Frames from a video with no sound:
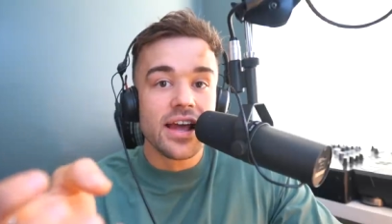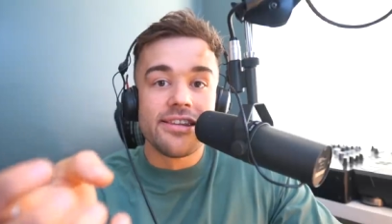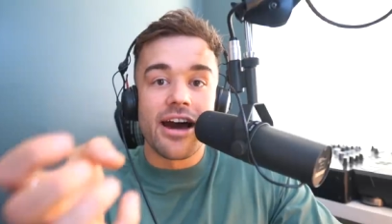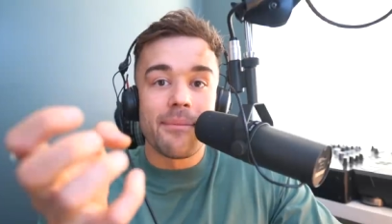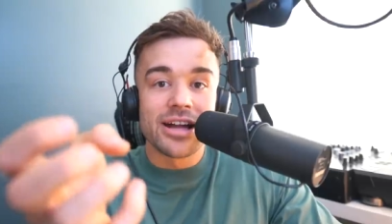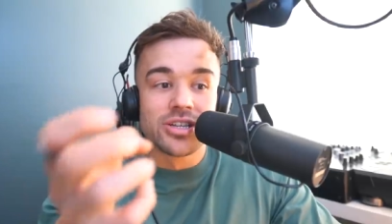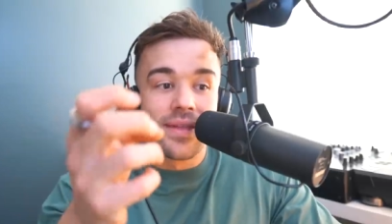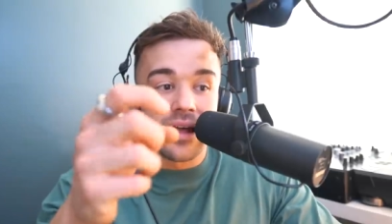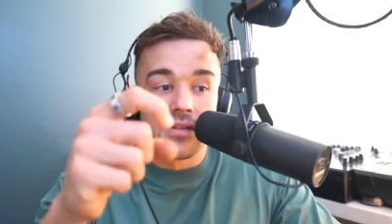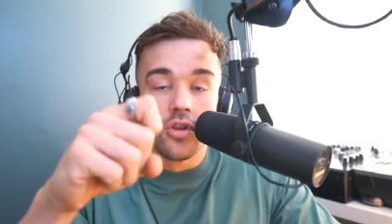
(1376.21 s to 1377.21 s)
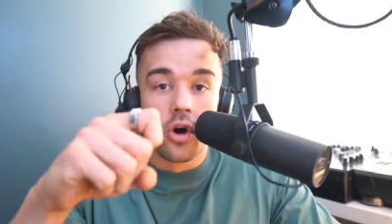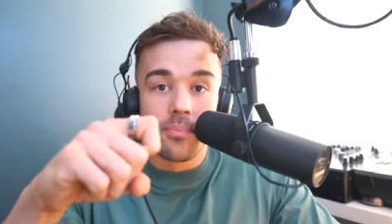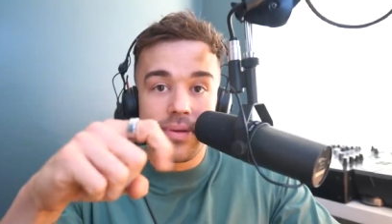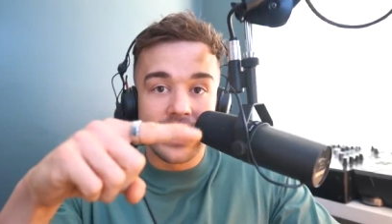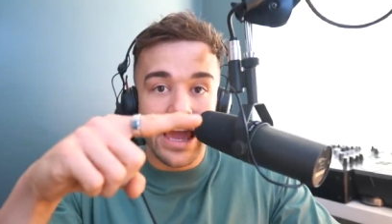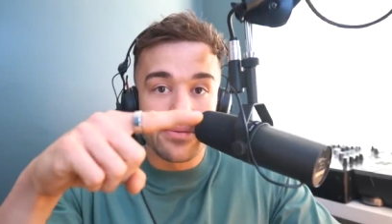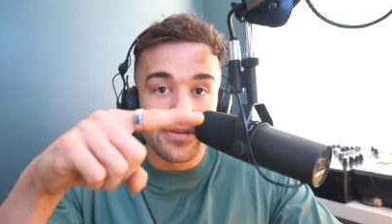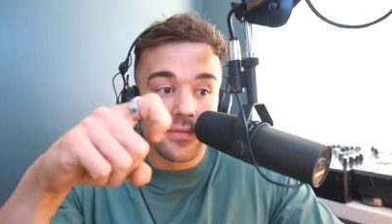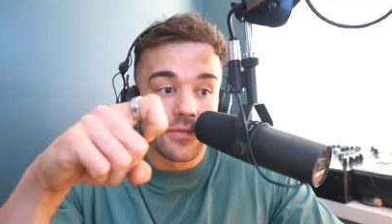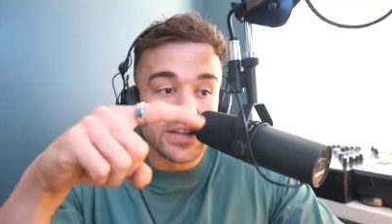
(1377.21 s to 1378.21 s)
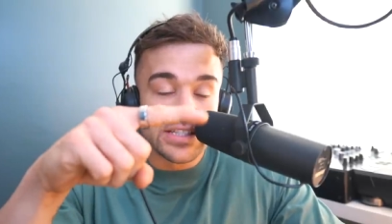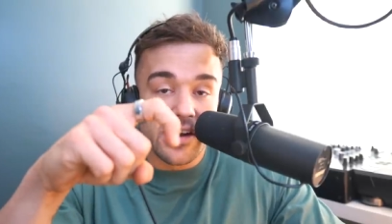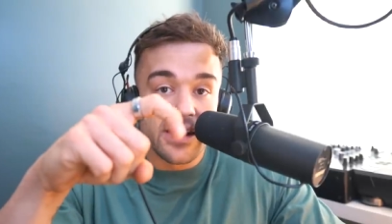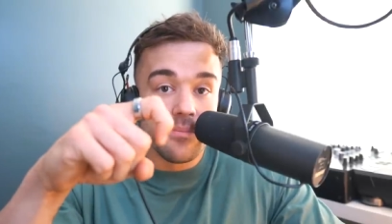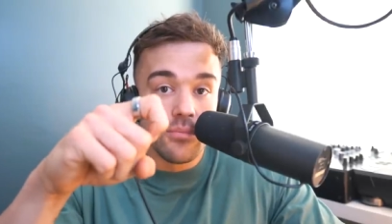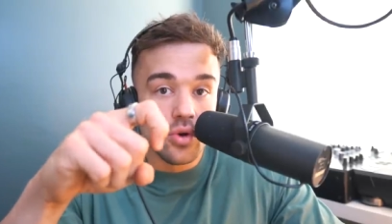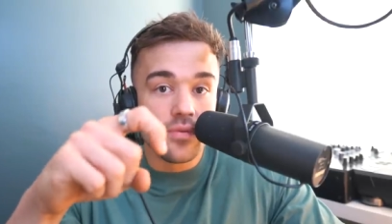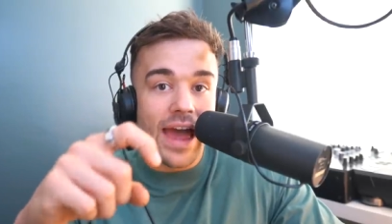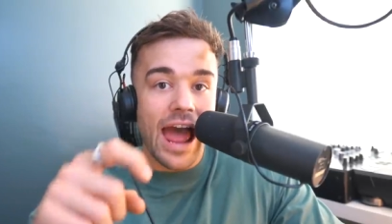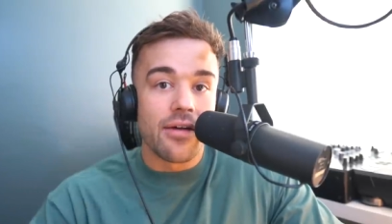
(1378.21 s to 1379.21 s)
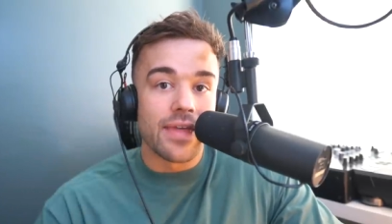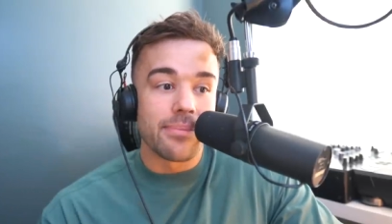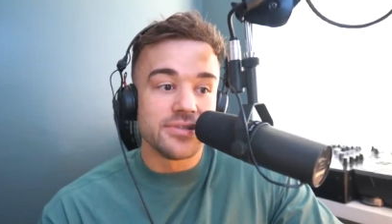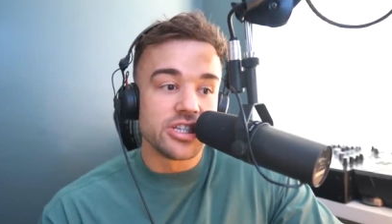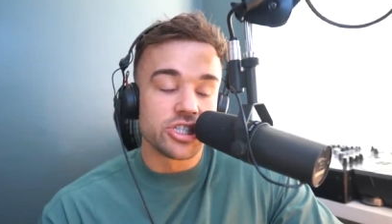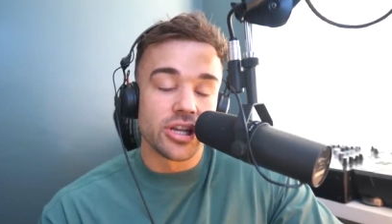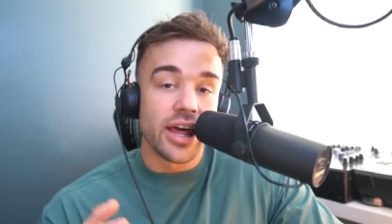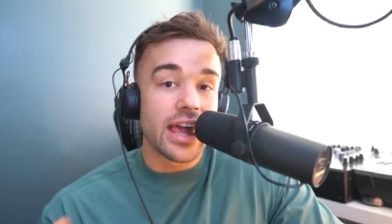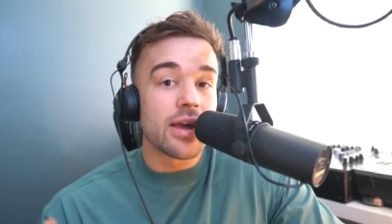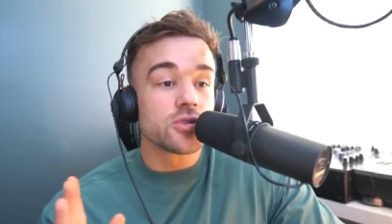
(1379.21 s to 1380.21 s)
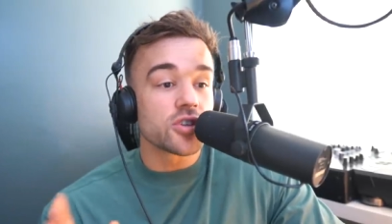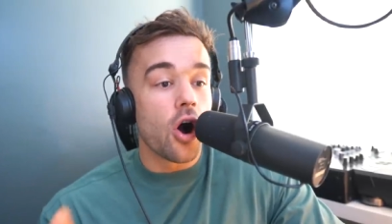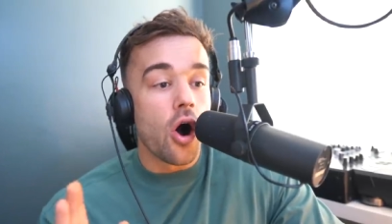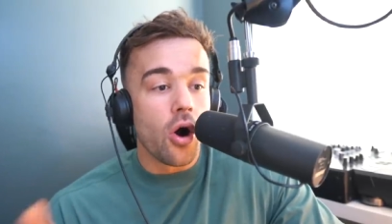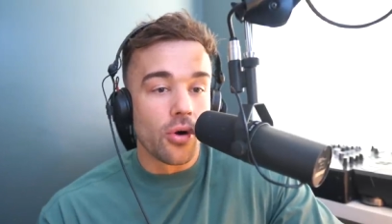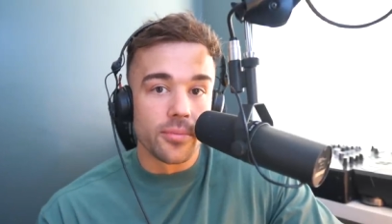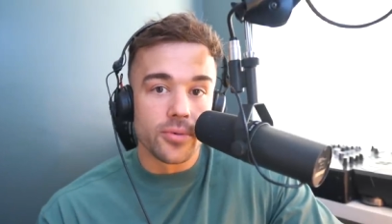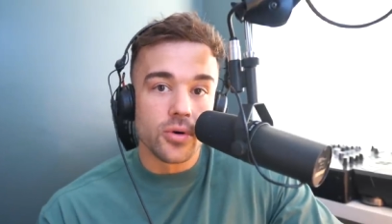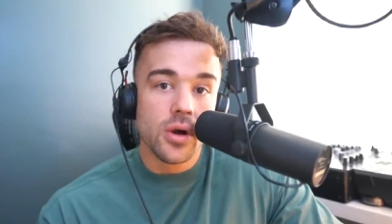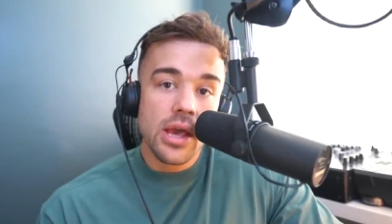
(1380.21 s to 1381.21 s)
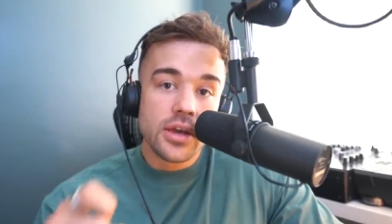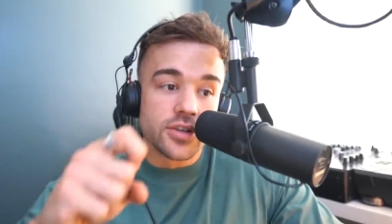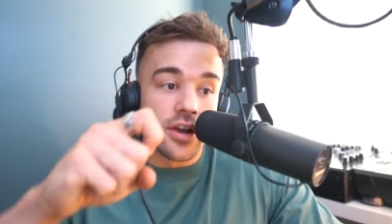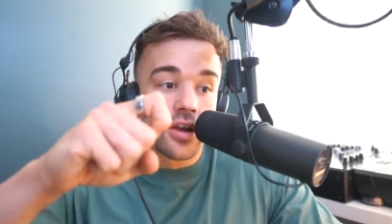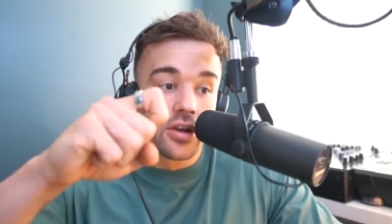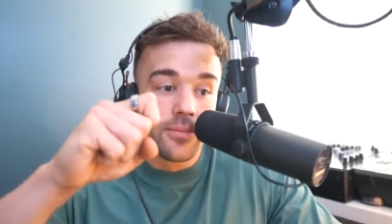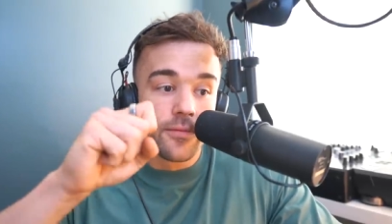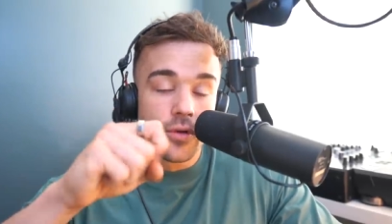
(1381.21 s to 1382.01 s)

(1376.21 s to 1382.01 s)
Now imagine that not being able to physically move it out of that position. Like it was horrible. So I couldn't